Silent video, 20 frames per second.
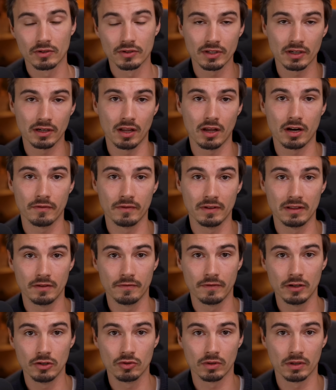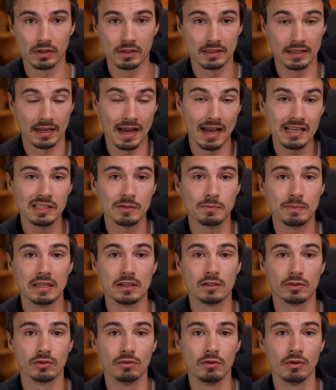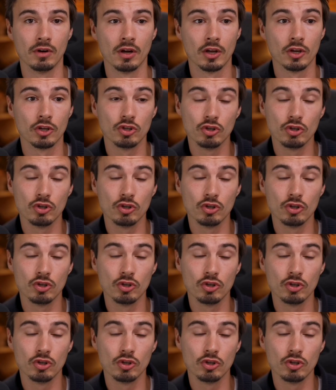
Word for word: also a lot of individuals that I speak to